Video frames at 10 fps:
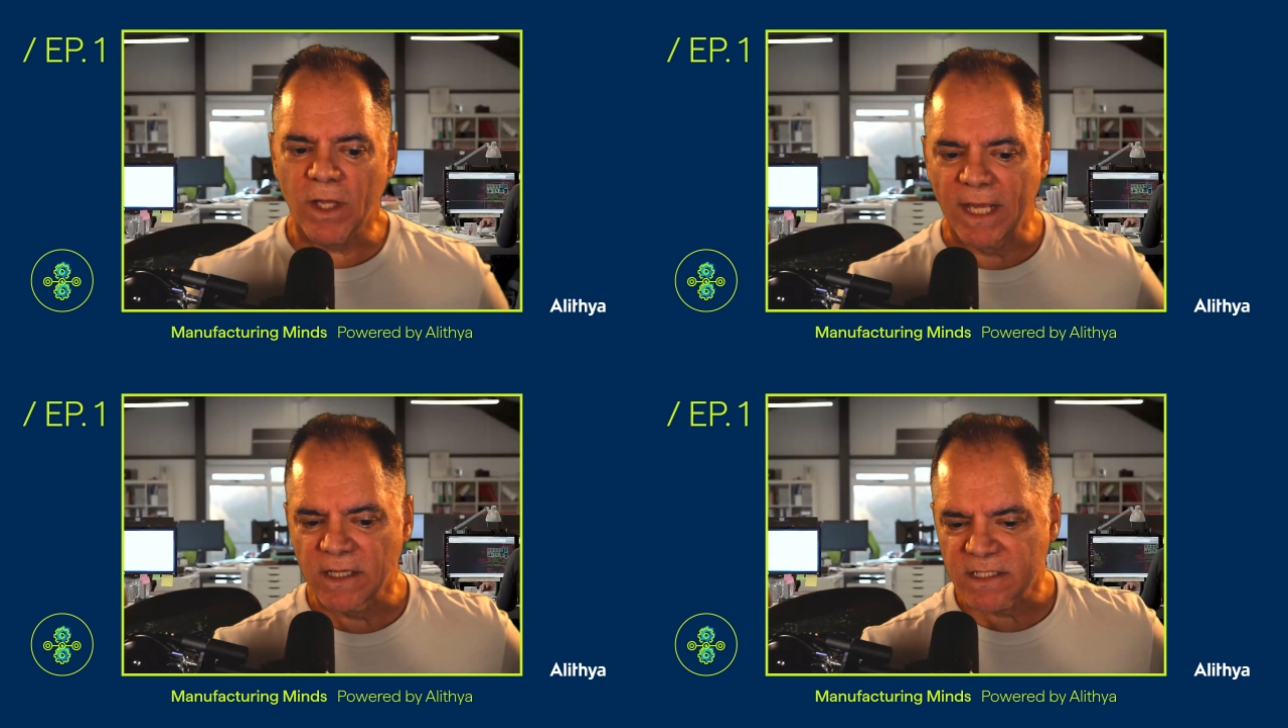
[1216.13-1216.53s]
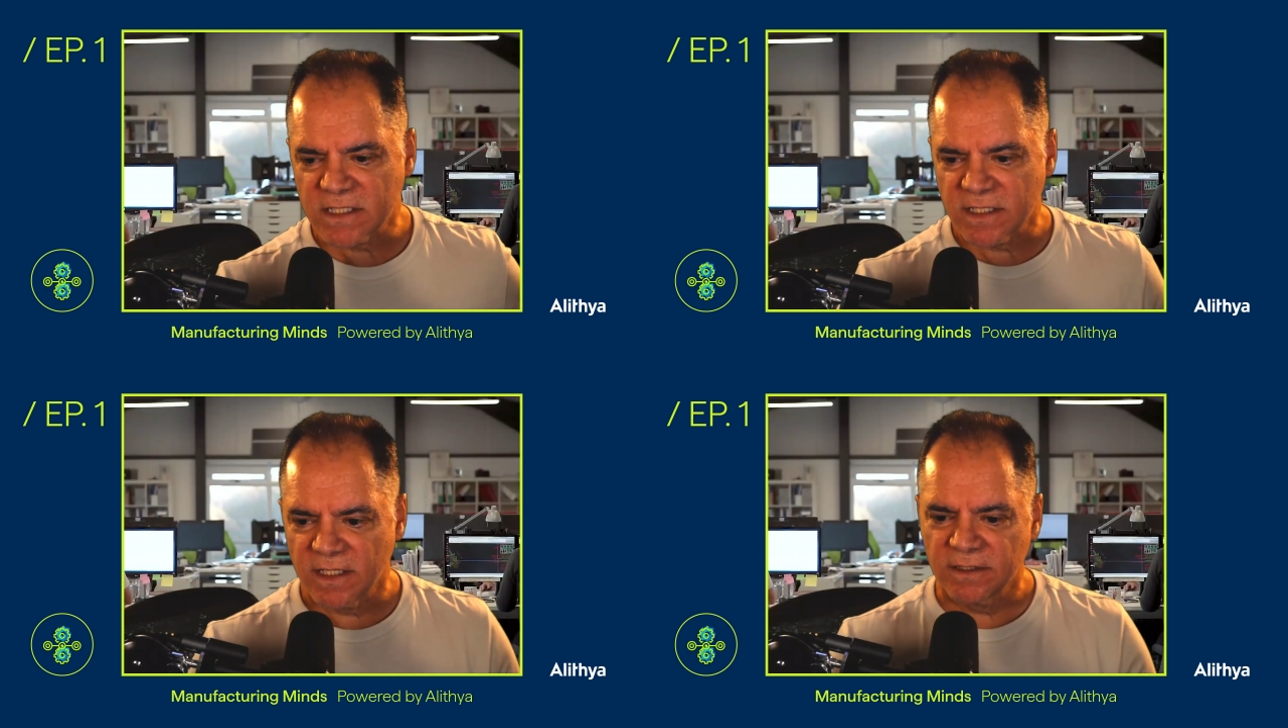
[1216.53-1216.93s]
let's
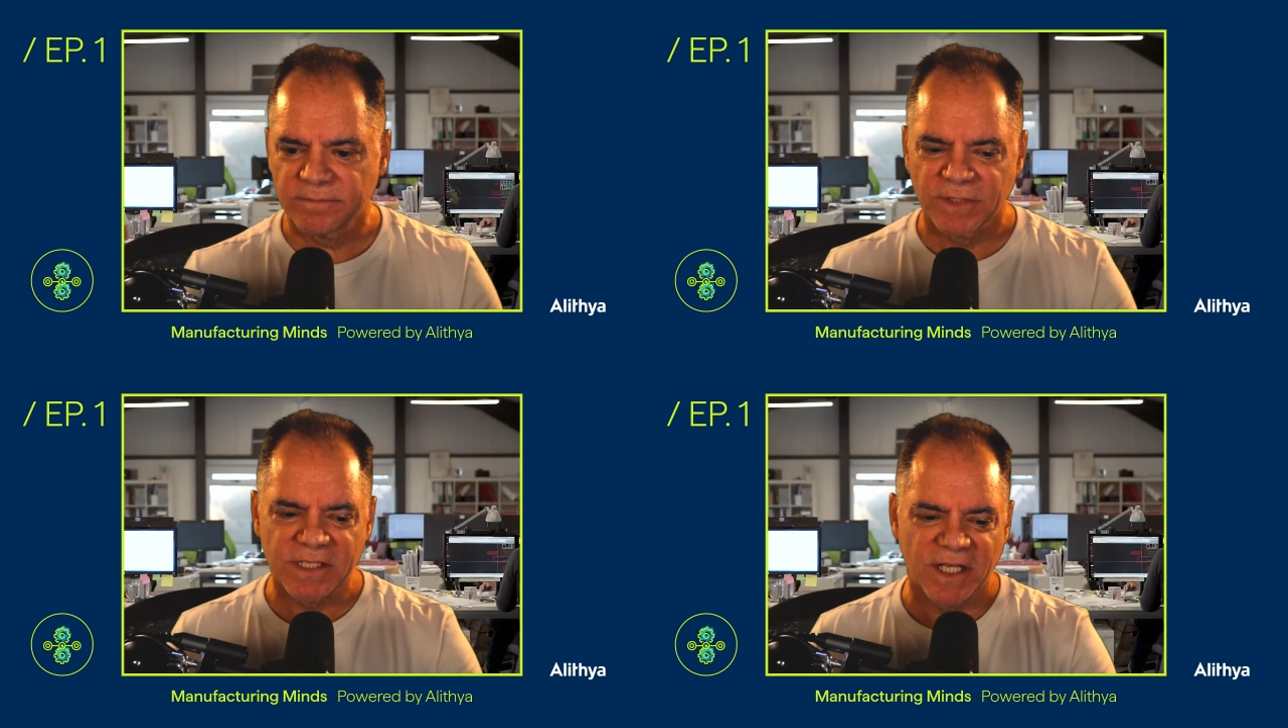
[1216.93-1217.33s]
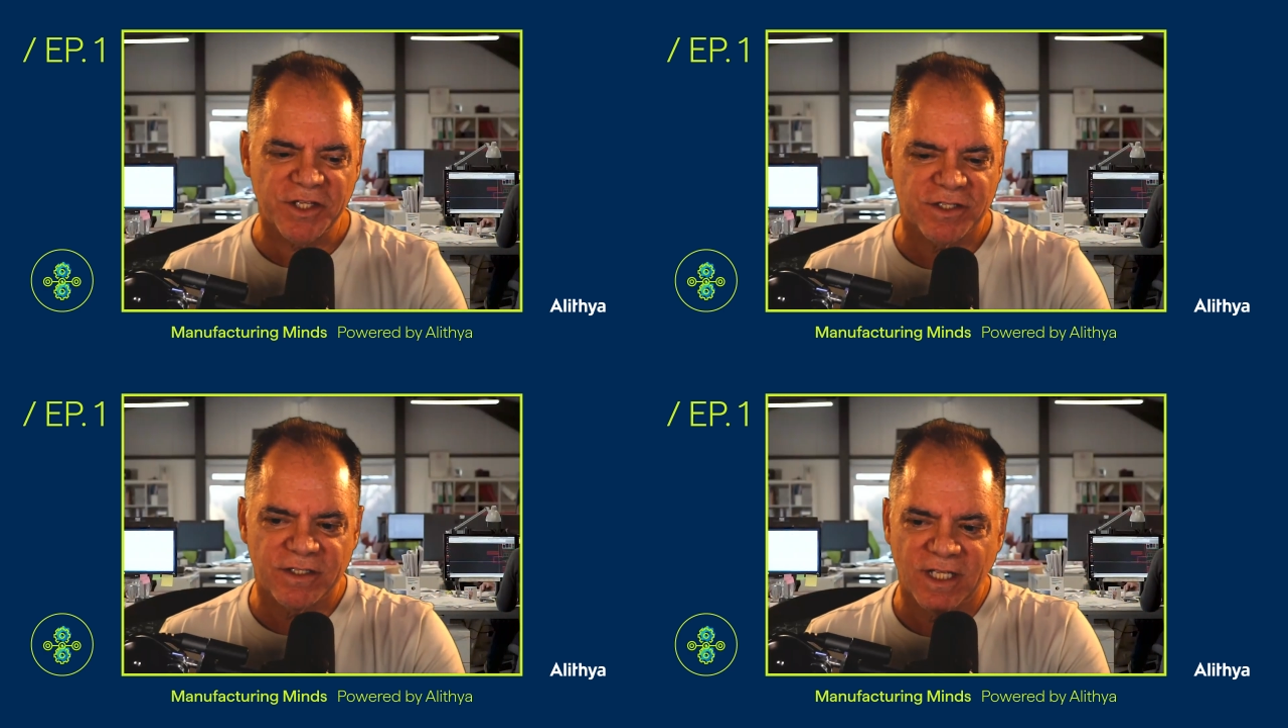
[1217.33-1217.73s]

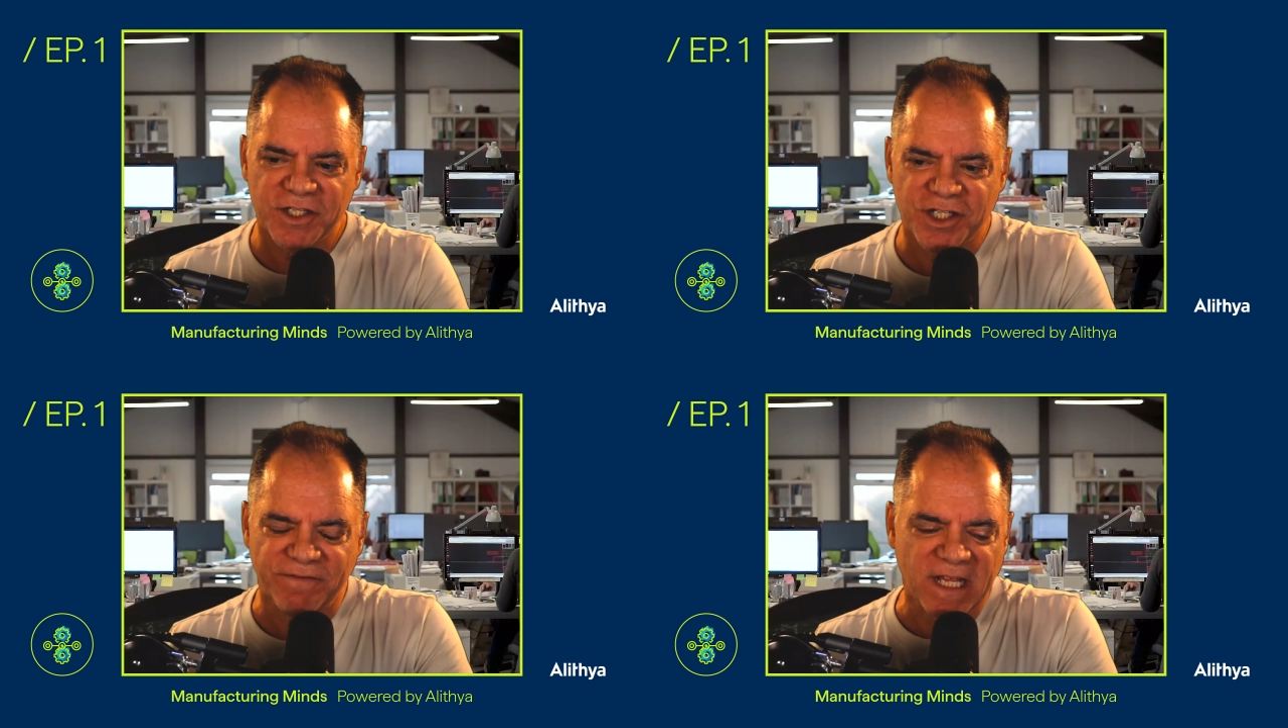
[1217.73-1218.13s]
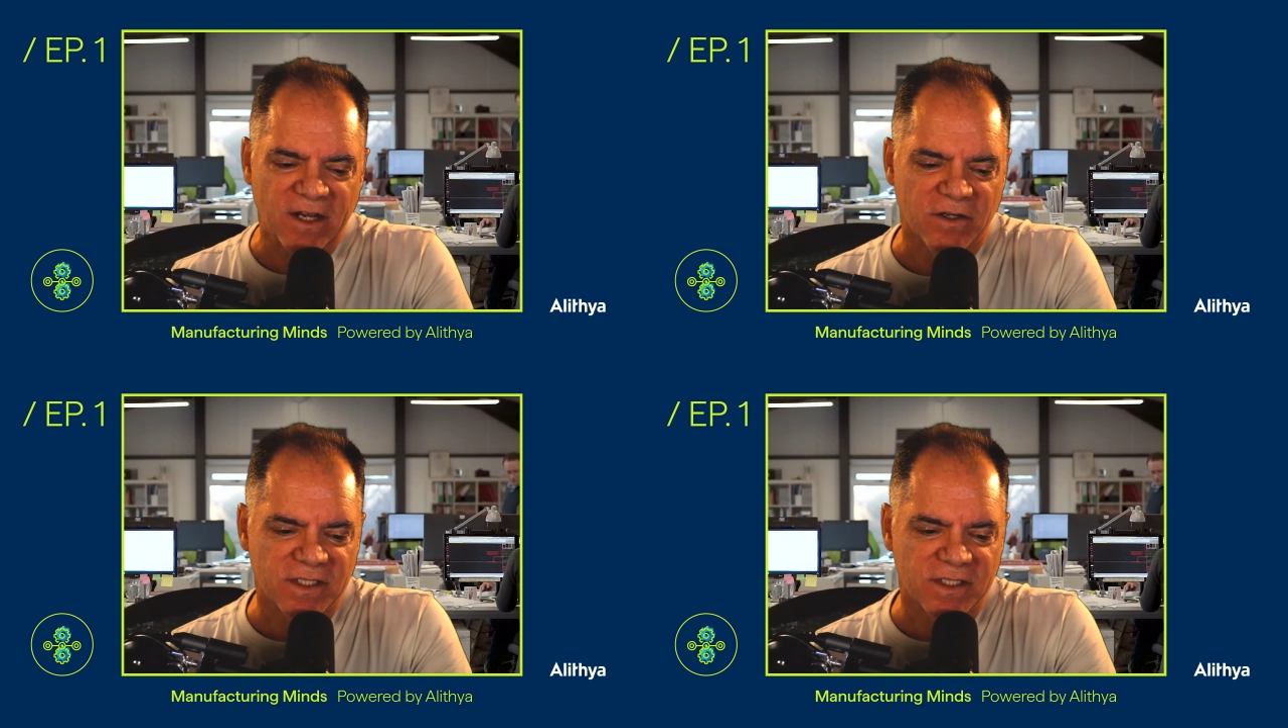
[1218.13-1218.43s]
shift gears.